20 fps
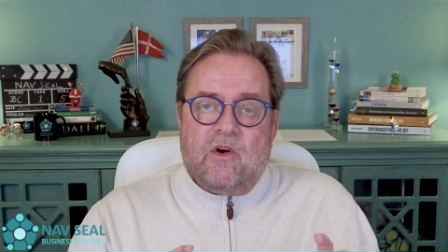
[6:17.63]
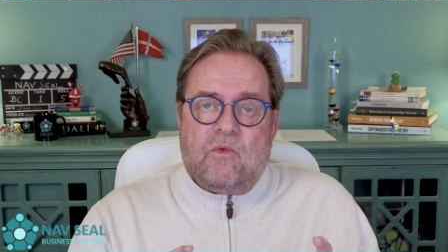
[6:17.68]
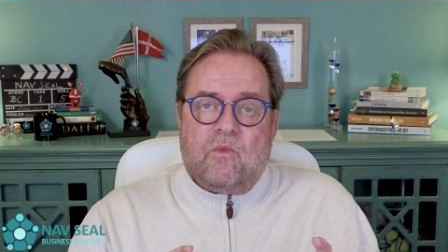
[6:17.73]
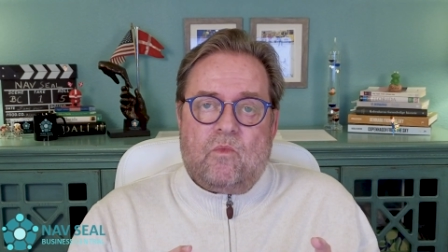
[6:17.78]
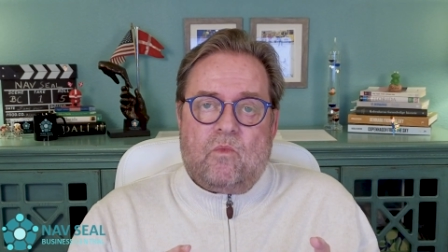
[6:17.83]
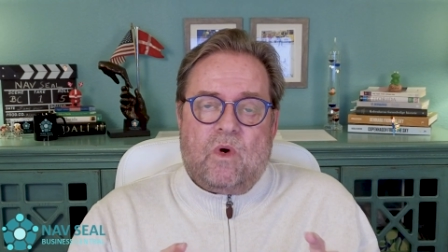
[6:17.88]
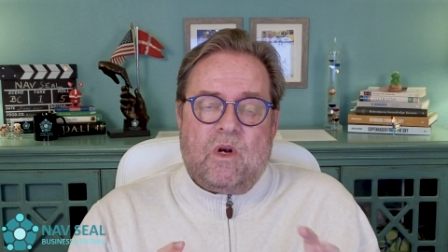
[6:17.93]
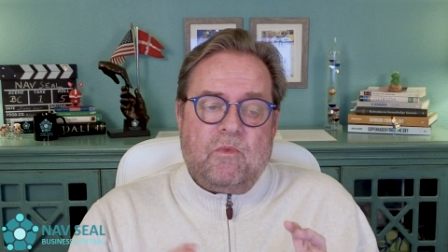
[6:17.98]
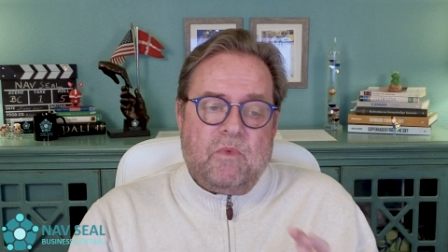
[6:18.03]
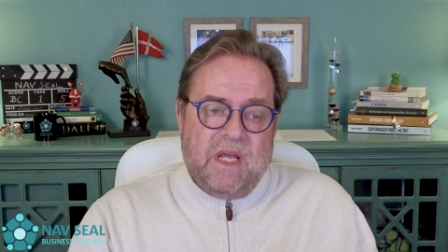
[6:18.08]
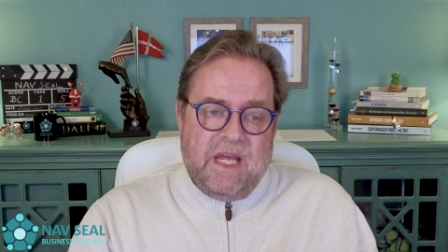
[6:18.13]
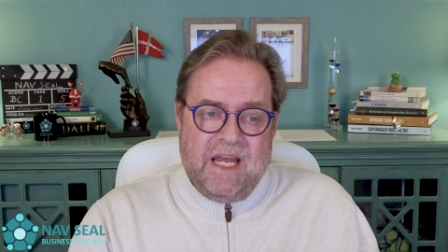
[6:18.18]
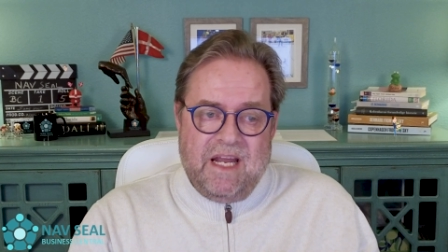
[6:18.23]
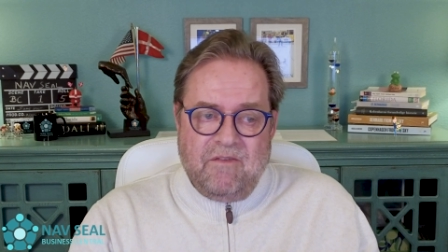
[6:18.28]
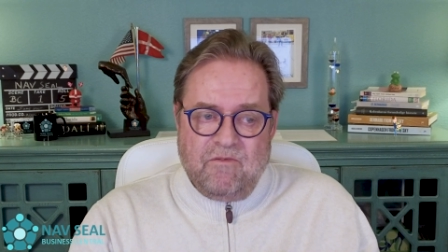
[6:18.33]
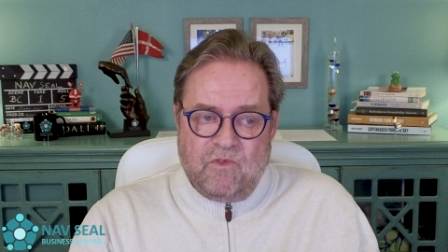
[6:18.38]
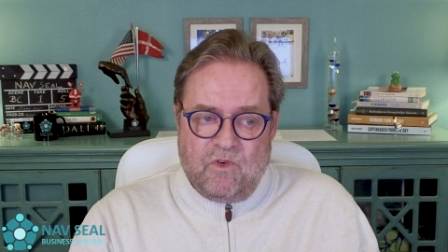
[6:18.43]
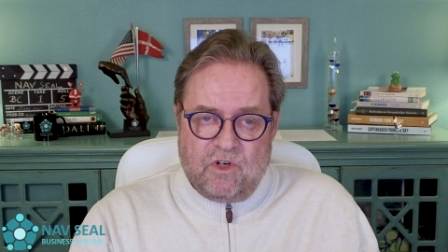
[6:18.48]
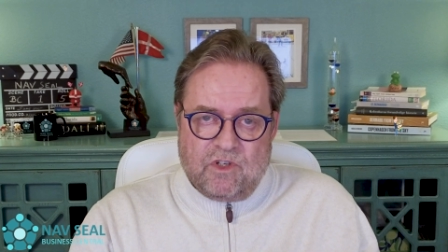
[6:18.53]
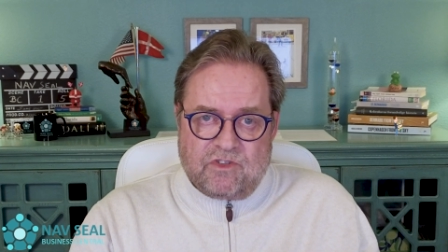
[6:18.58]
When we
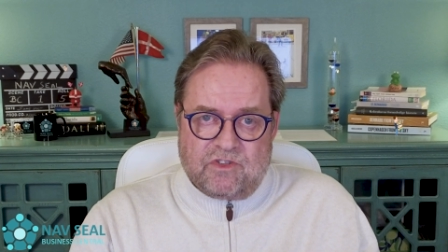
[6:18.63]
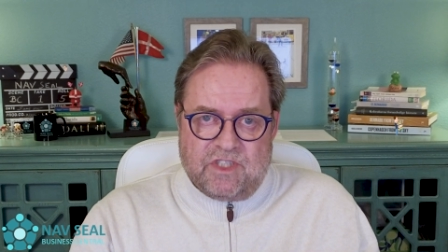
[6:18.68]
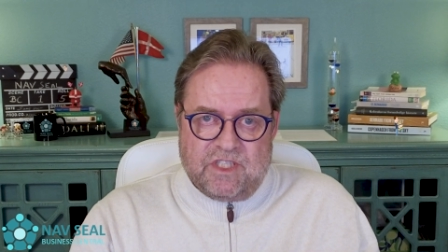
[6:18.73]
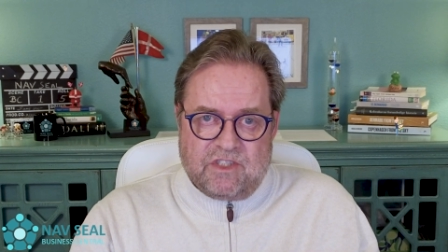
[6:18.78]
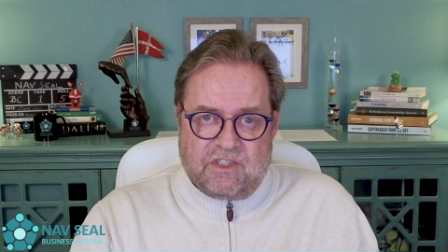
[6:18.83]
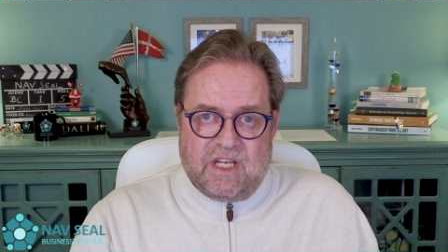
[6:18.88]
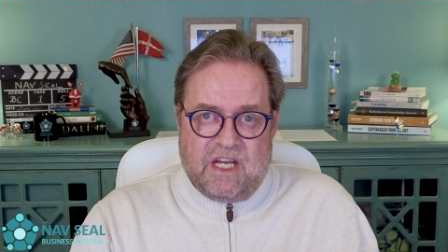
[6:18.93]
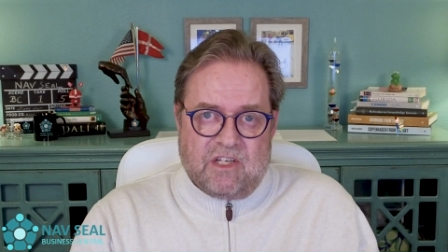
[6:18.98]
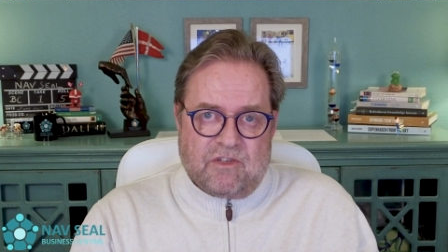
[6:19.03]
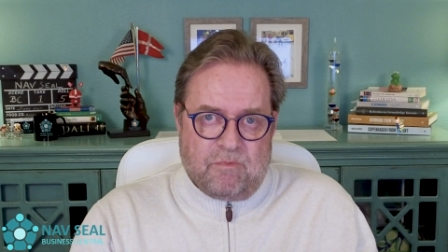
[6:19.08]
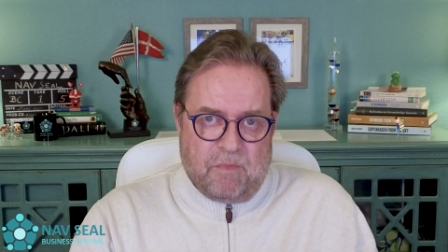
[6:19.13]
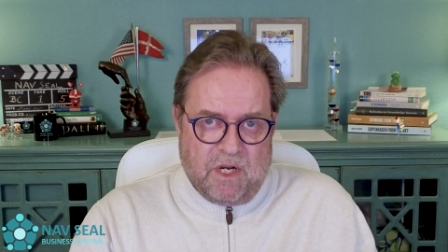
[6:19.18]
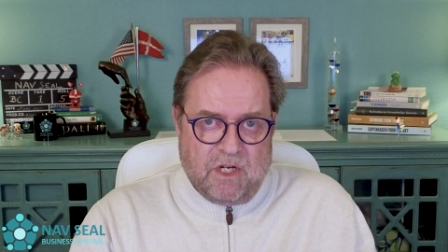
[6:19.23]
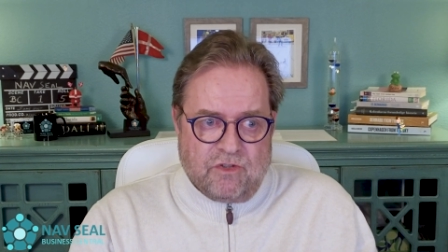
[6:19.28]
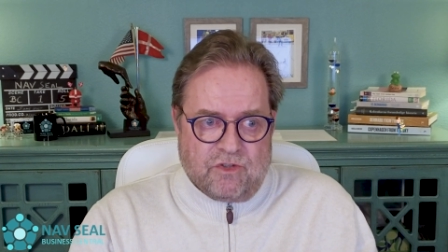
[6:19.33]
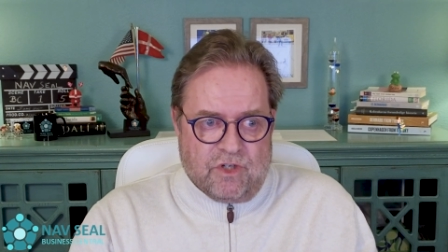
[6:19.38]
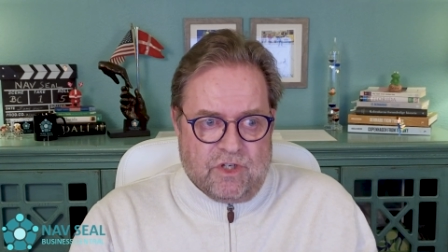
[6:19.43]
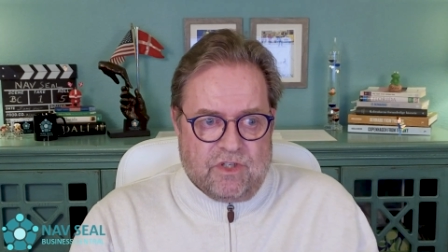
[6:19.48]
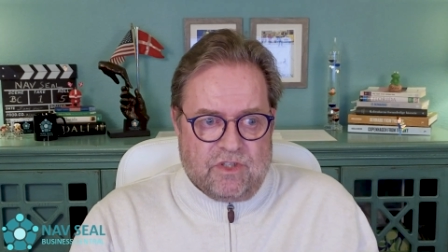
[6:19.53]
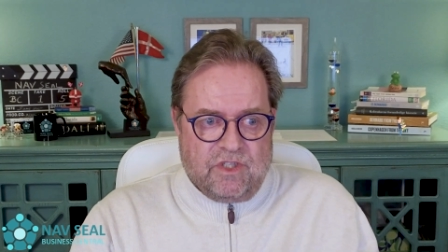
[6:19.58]
invoice this, as
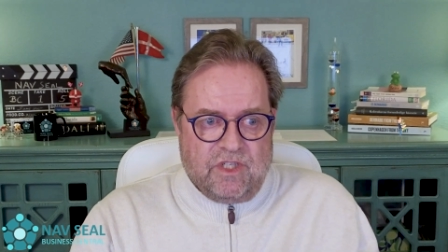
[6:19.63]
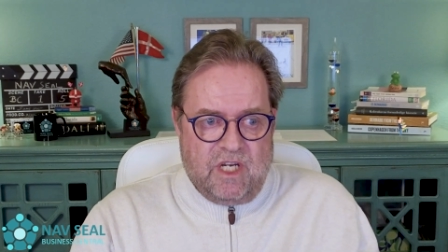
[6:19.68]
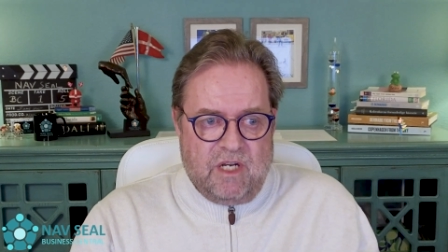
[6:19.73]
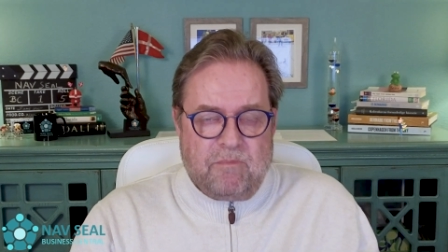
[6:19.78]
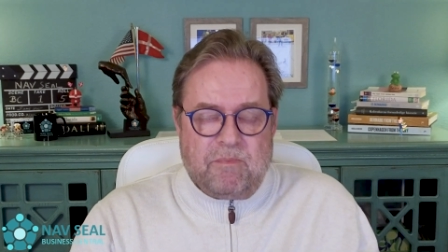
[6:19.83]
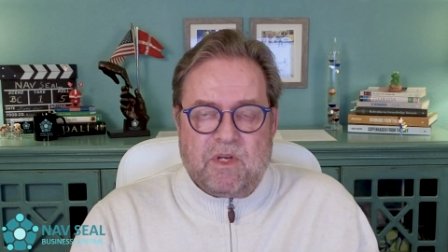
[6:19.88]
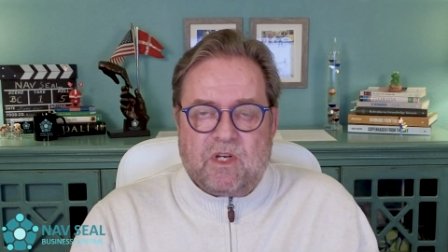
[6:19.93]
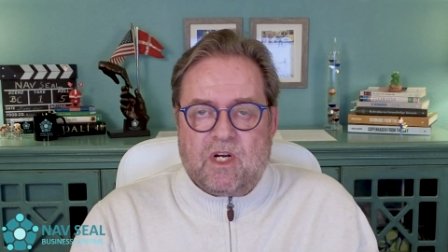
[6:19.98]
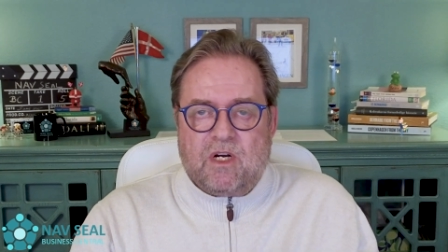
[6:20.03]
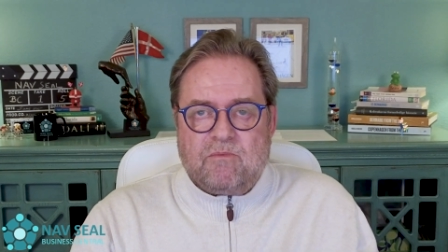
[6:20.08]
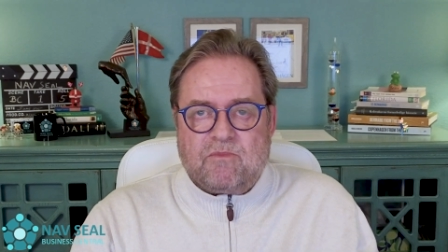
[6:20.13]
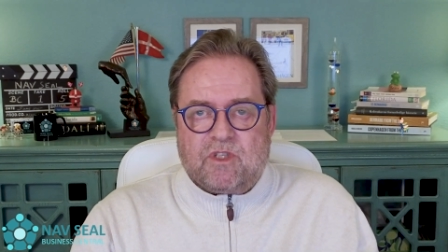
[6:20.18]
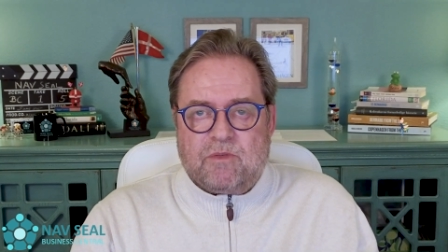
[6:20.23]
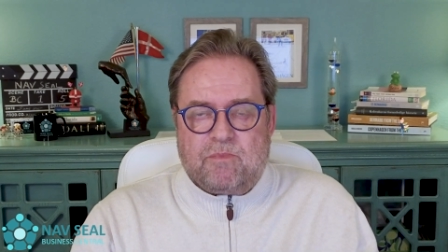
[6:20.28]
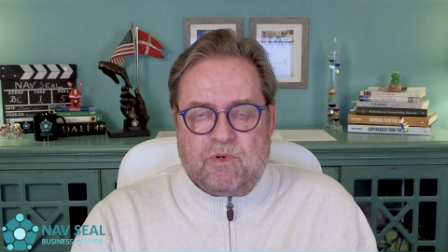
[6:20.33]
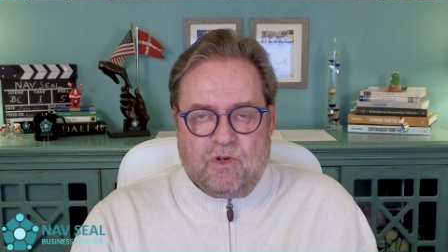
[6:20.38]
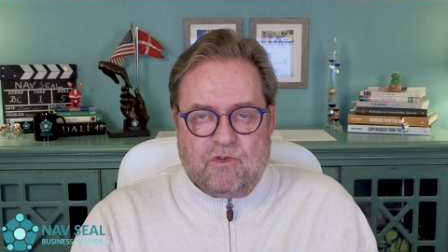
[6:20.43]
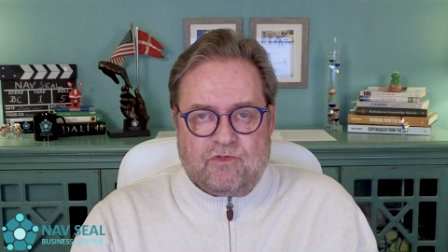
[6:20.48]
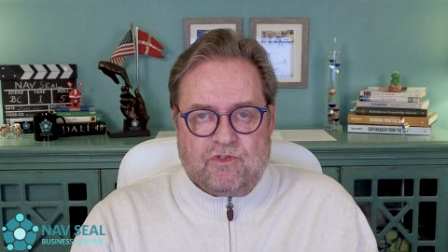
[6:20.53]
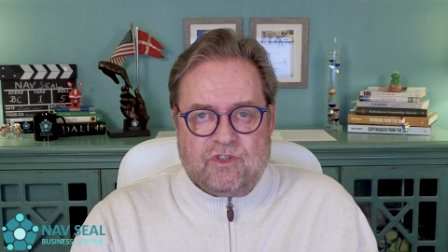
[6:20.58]
mentioned, it becomes a
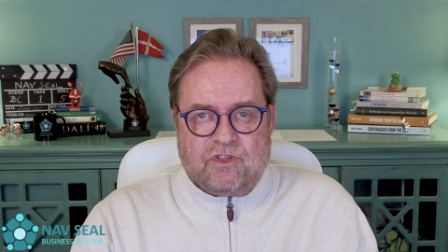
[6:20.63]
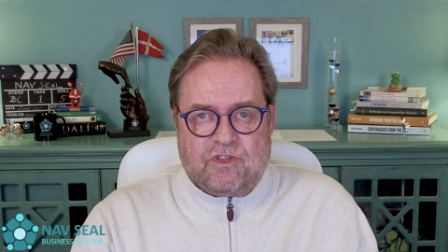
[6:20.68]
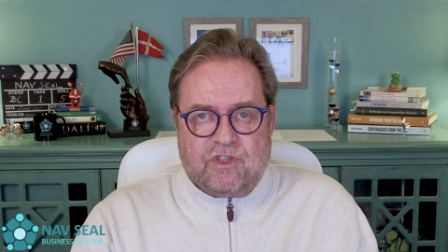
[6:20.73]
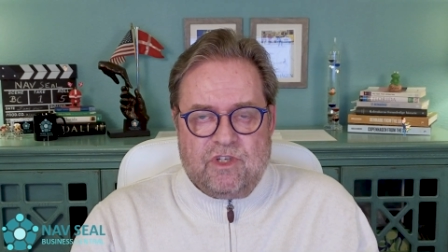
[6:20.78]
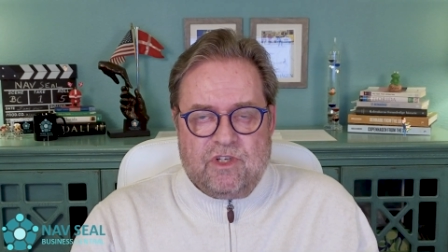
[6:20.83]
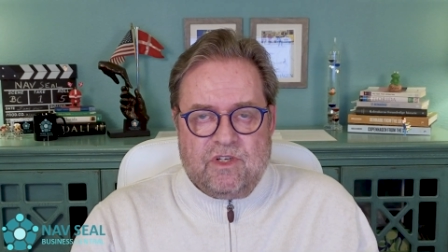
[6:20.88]
posted